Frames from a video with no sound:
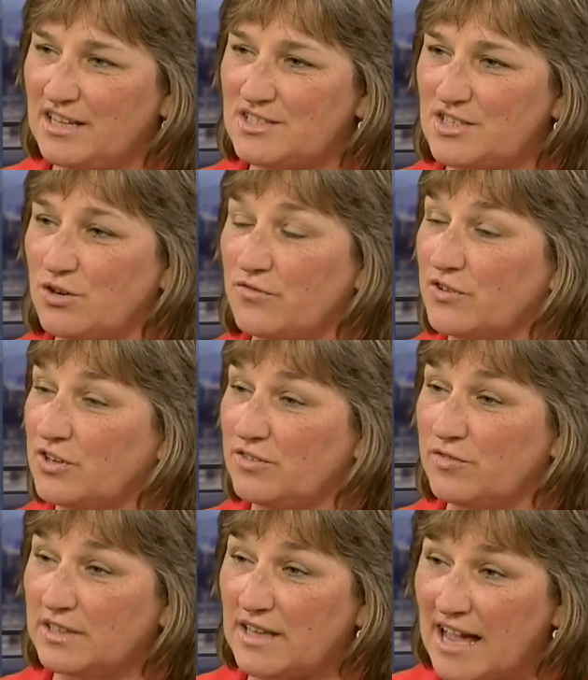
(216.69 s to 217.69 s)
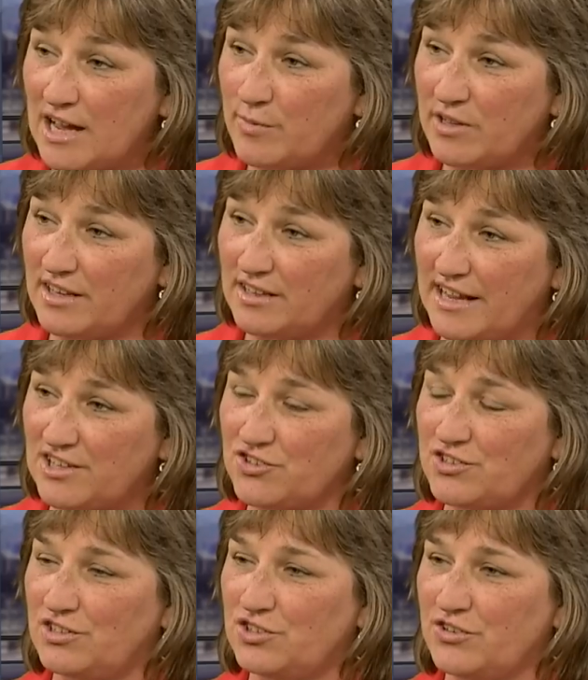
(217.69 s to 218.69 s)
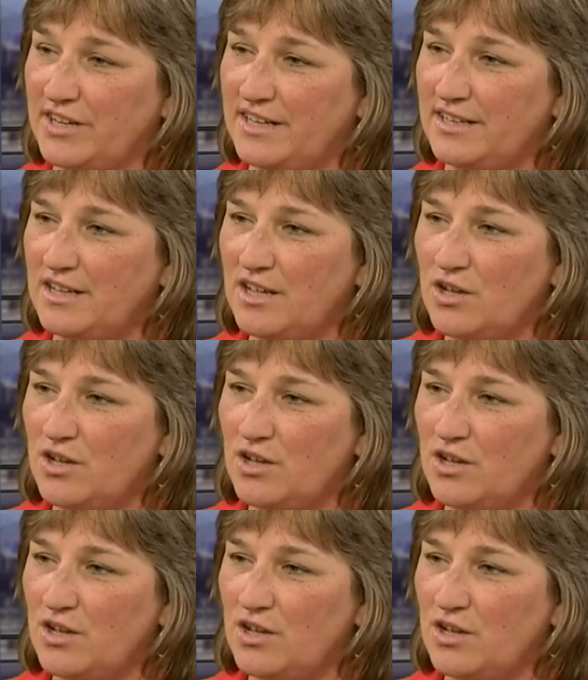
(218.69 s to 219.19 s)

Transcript: So for a reliable electrical grid,